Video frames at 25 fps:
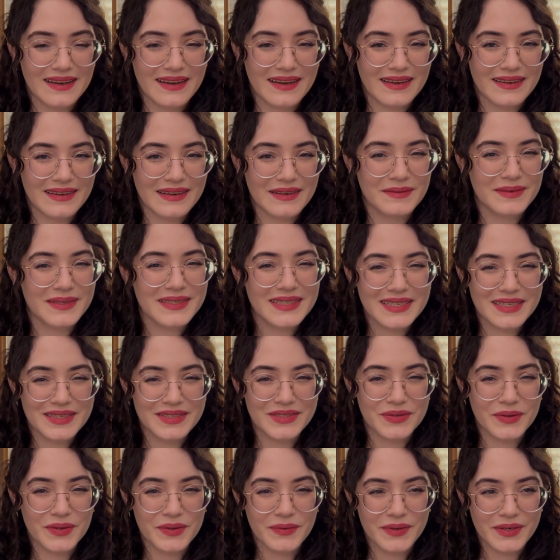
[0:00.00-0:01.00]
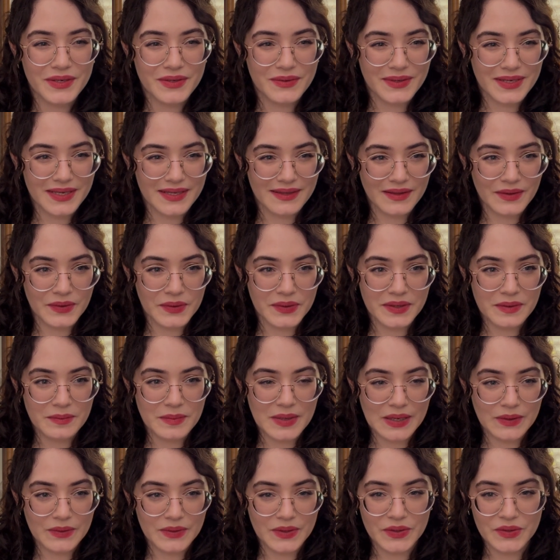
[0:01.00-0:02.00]
I really enjoy when you can learn
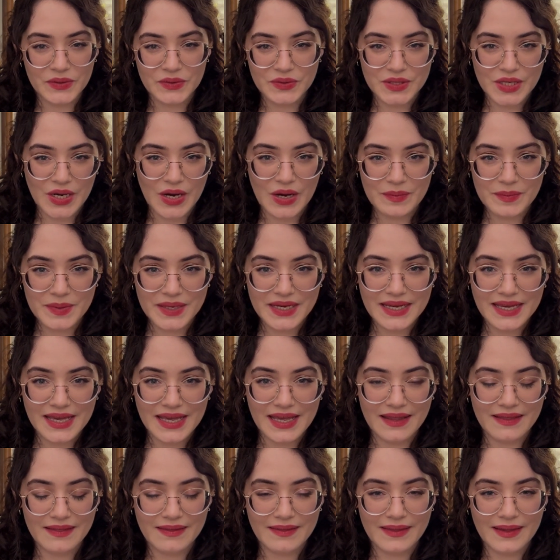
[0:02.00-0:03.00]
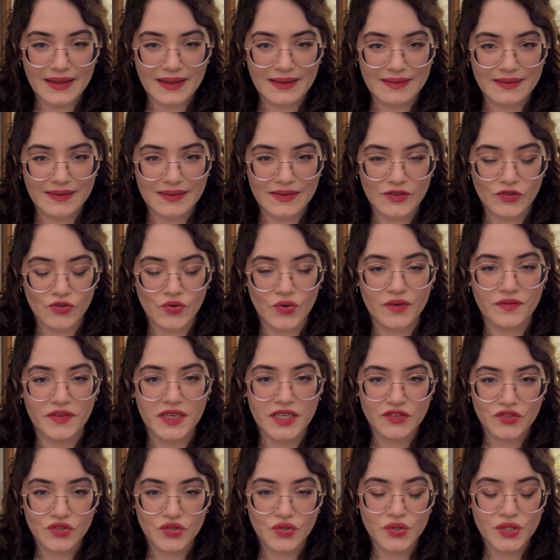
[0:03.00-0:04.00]
about a new topic and the sort of
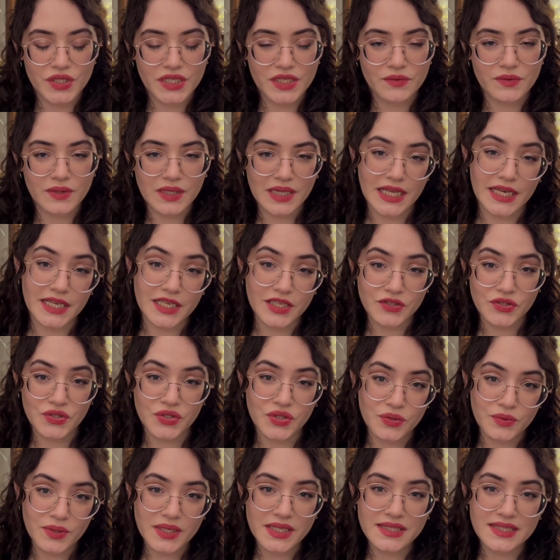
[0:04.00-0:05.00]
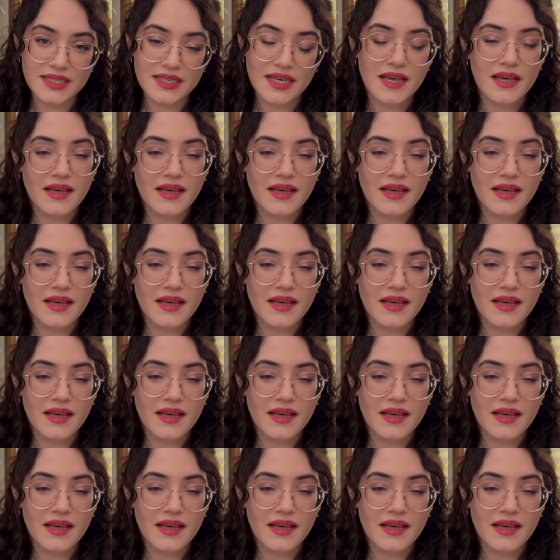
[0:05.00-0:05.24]
history related to it,